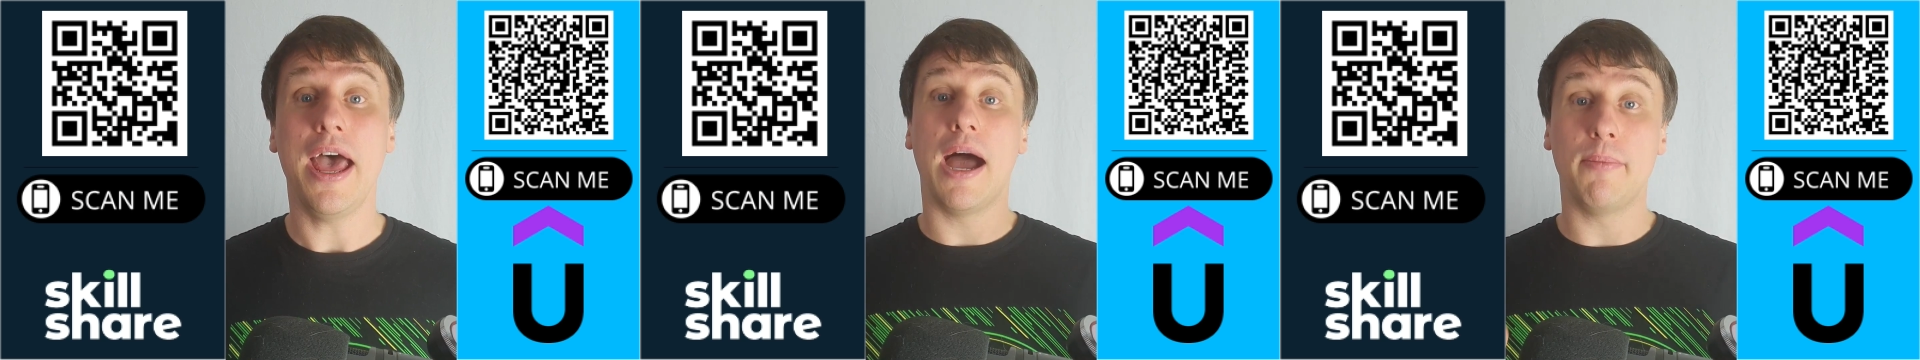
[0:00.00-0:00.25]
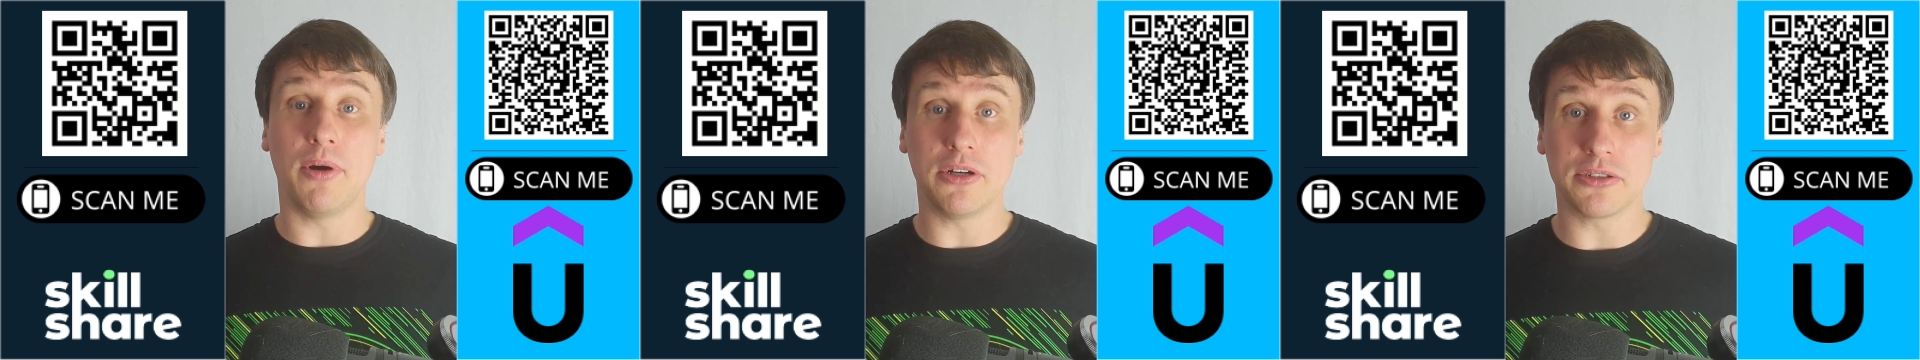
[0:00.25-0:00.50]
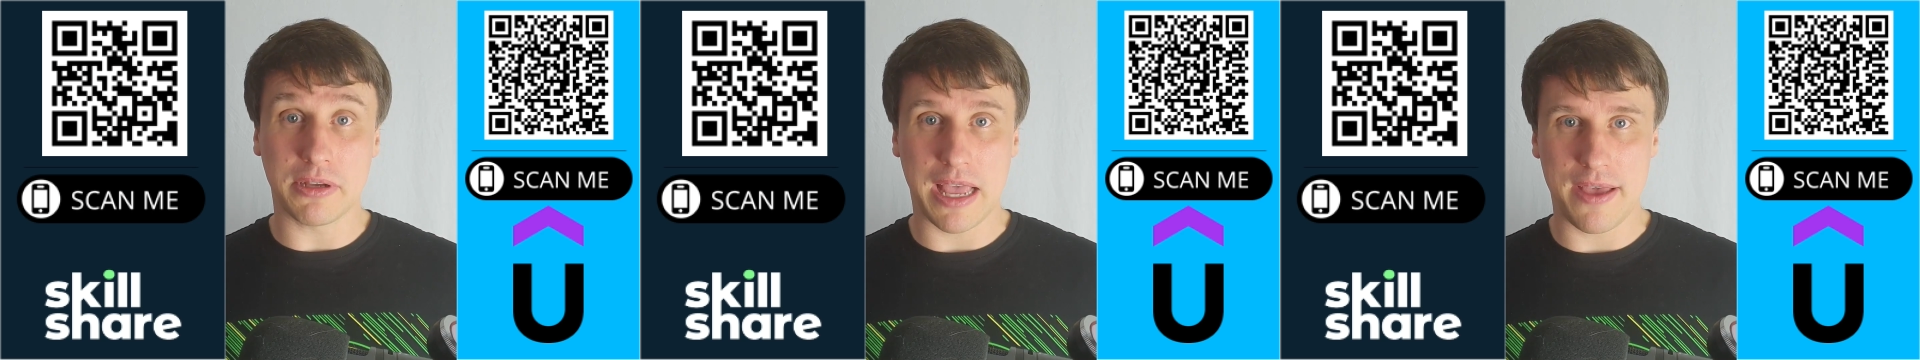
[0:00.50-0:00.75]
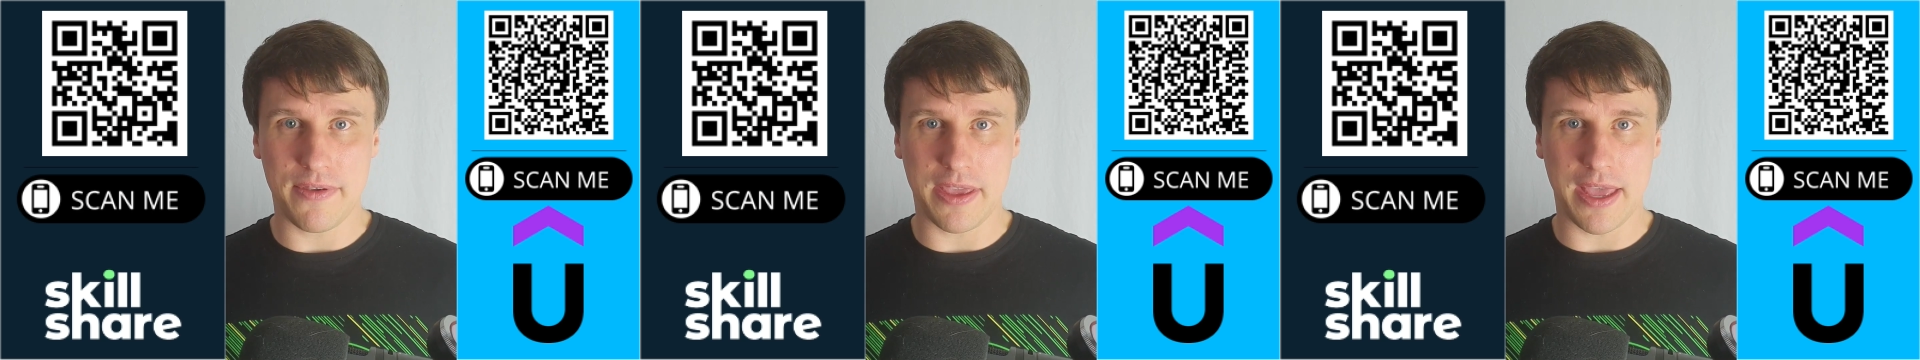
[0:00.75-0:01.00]
I'm also
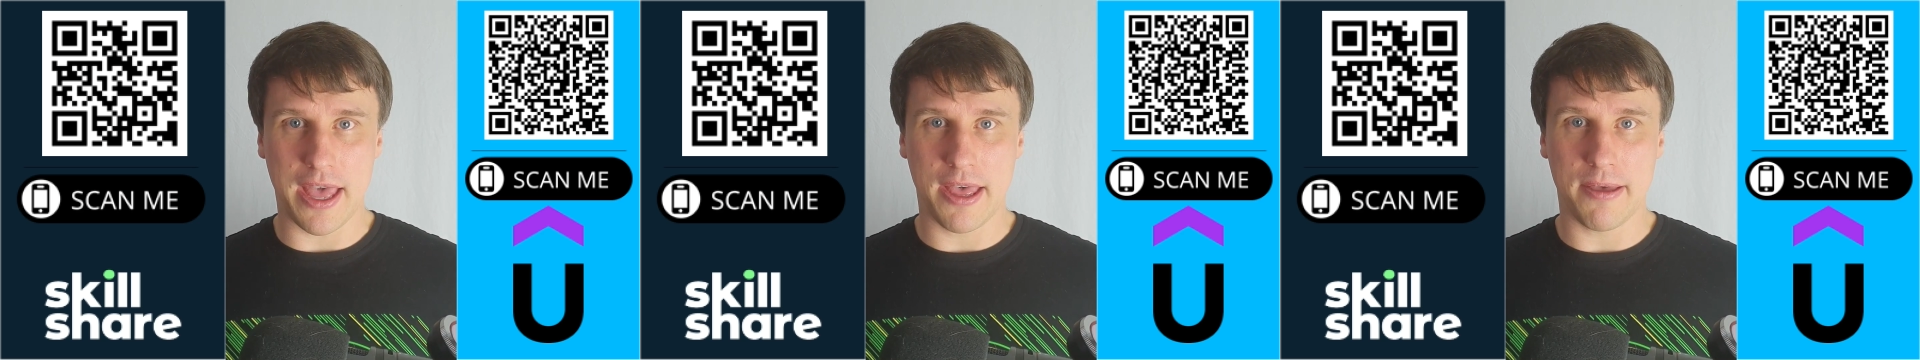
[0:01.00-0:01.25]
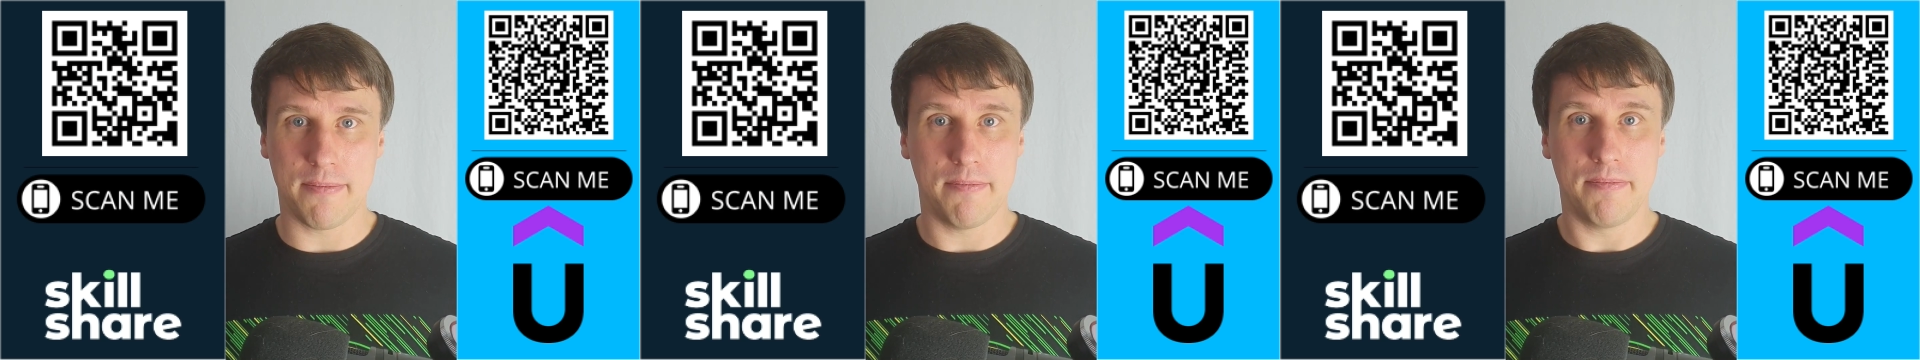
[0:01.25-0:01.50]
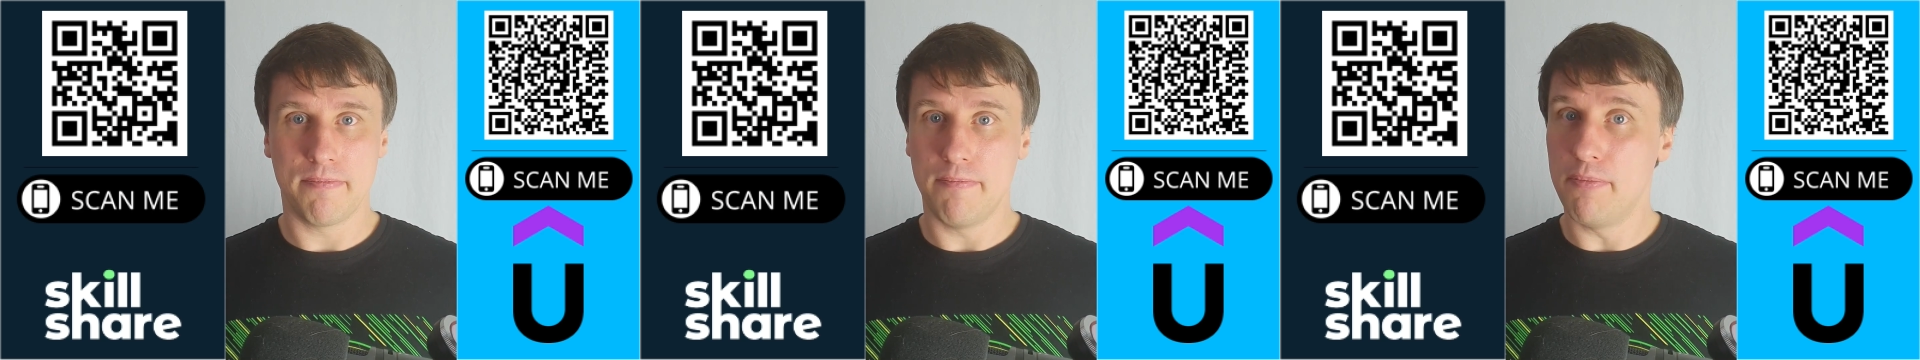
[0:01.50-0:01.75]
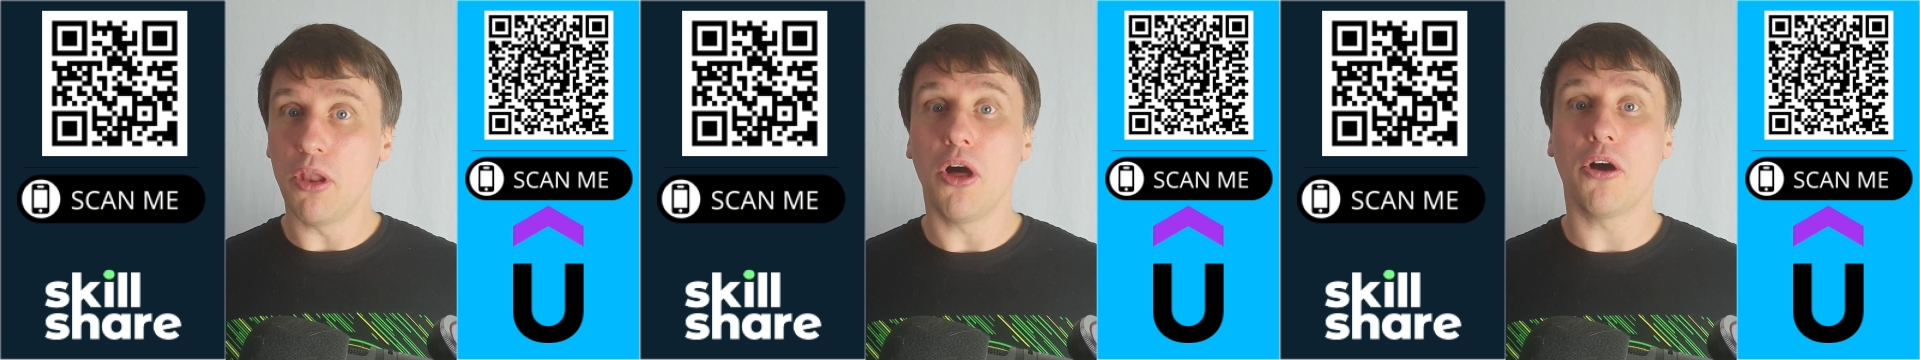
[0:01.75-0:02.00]
having a
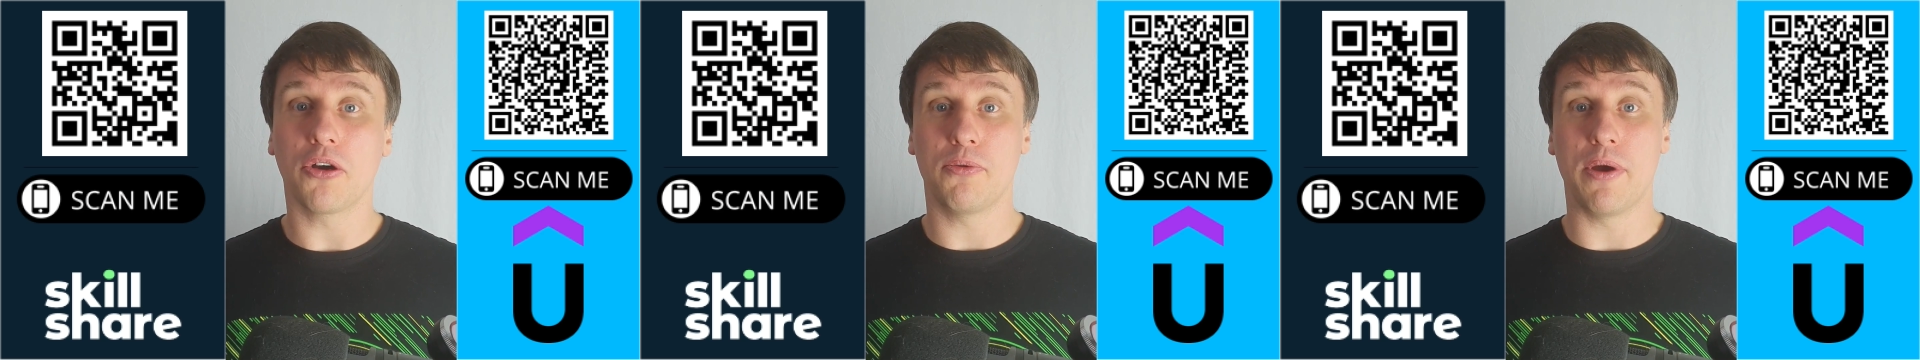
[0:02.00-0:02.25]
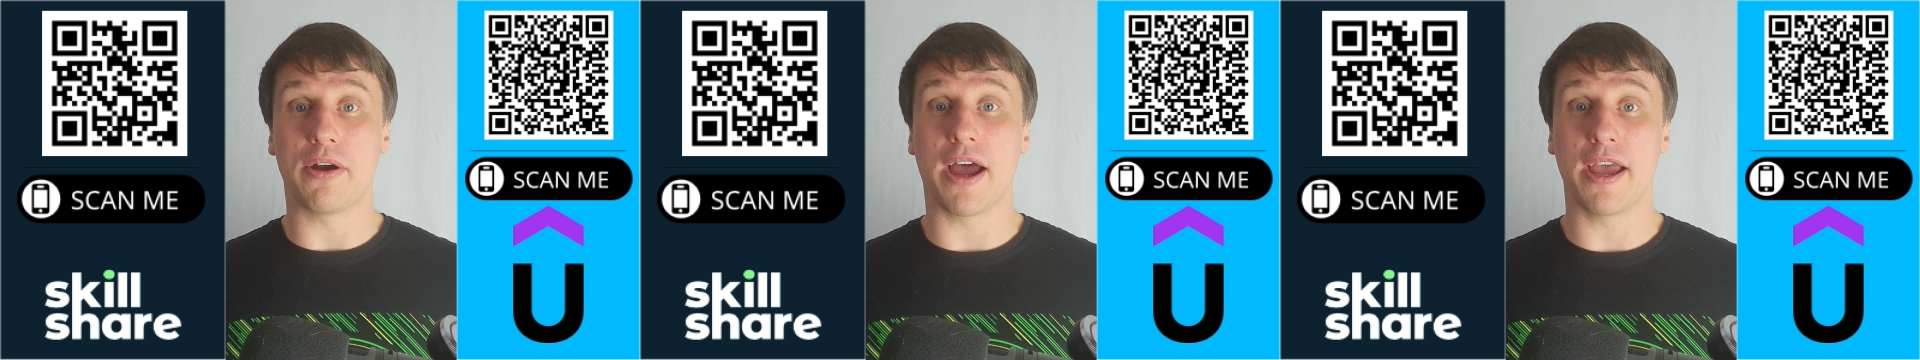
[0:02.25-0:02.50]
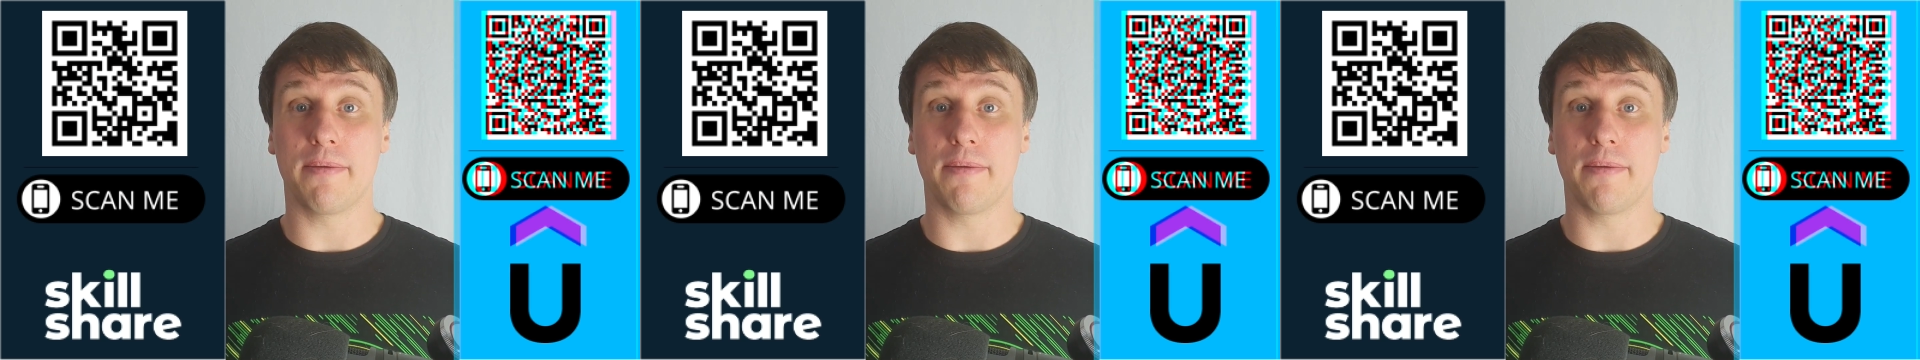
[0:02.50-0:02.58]
blog where I